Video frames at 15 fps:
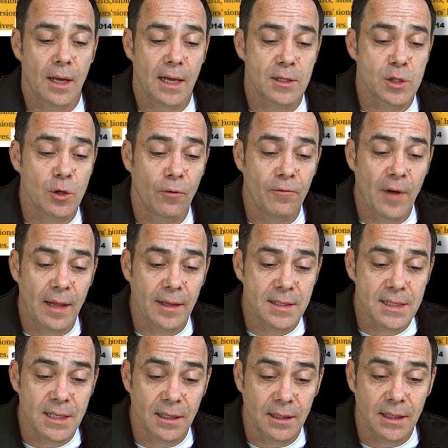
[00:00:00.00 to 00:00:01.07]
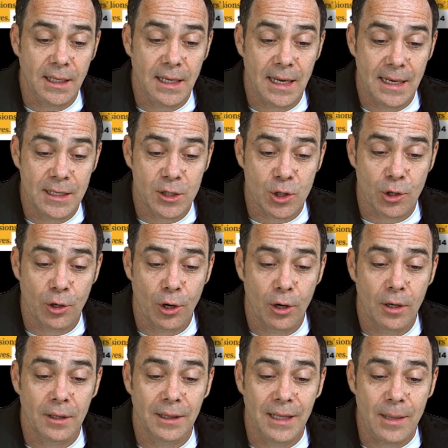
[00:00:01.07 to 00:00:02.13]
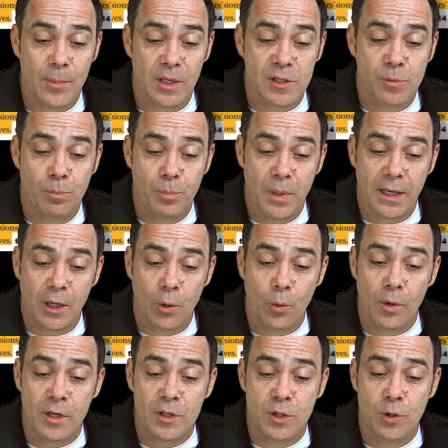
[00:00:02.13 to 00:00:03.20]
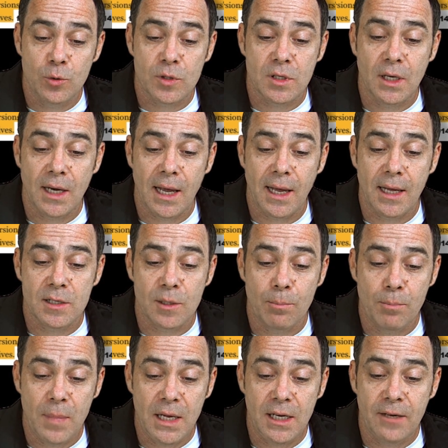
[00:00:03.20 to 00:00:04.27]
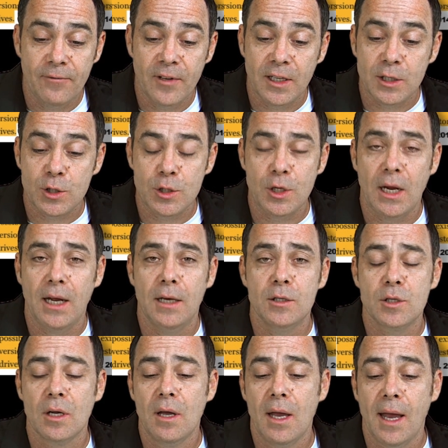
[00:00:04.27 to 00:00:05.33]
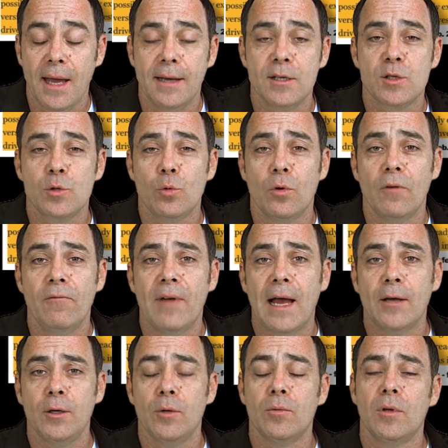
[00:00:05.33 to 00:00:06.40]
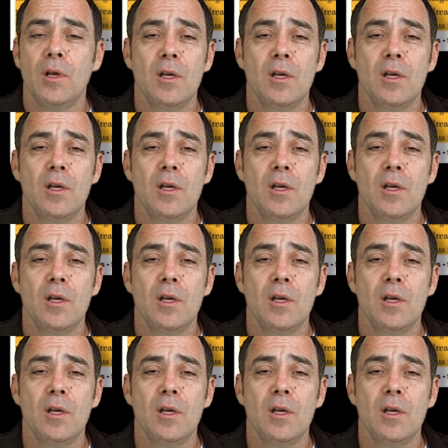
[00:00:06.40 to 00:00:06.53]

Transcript: And so volatility in turn limits Bitcoin's use today as a medium of exchange and a store of value.